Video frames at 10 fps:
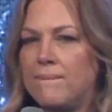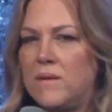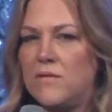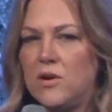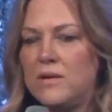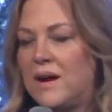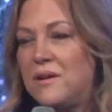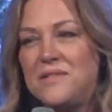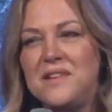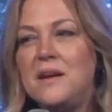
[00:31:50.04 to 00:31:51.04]
You ever heard? I
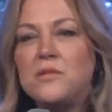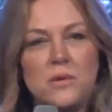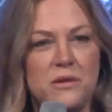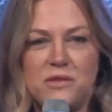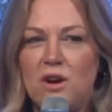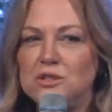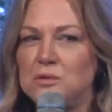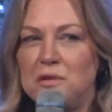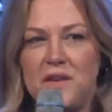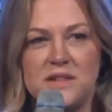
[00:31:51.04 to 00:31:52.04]
know. See, it's one of those
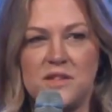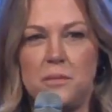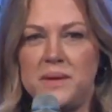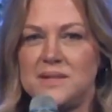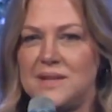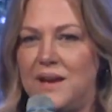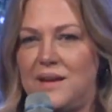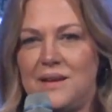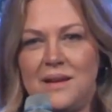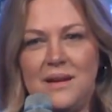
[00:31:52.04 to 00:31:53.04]
cultural things. Everybody's
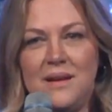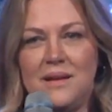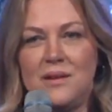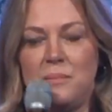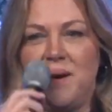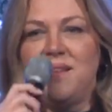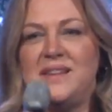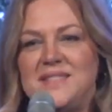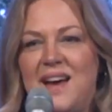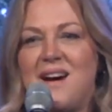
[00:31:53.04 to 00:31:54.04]
like, your butt
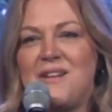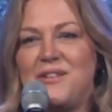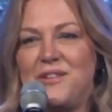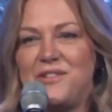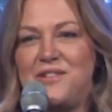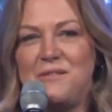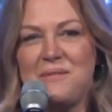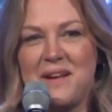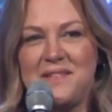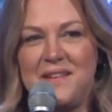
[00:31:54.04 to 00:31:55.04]
like sat harder in your seat
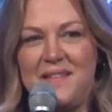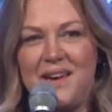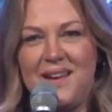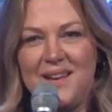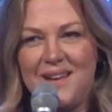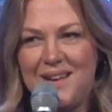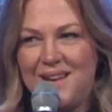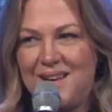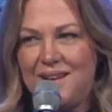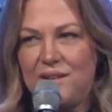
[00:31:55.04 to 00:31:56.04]
when I said that.
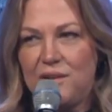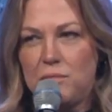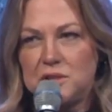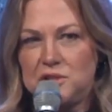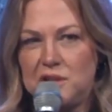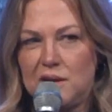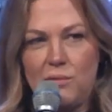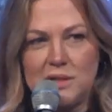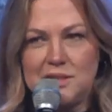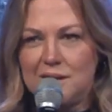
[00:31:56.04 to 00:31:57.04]
You're like, what's she going to,
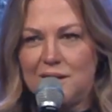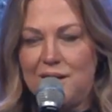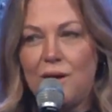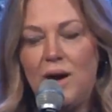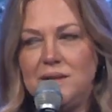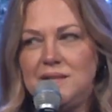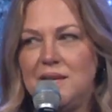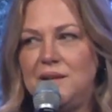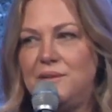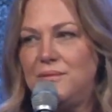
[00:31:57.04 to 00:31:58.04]
where's she going to go? I'll
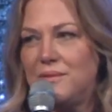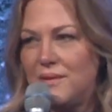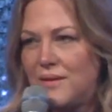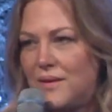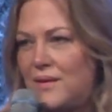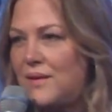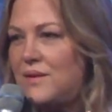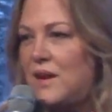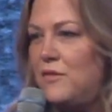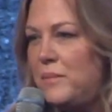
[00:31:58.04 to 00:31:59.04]
tell you.
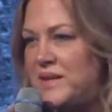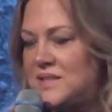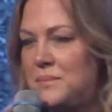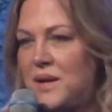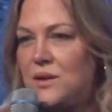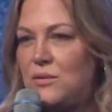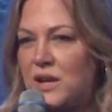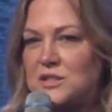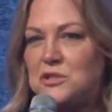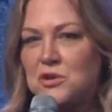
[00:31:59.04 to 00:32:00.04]
You ever met somebody who
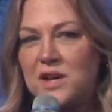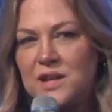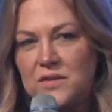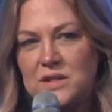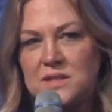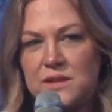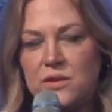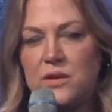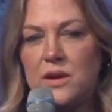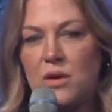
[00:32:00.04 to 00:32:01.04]
like straight living in sin?
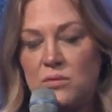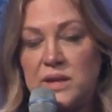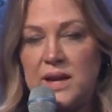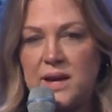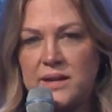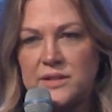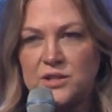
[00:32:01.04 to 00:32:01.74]
They're like, only God can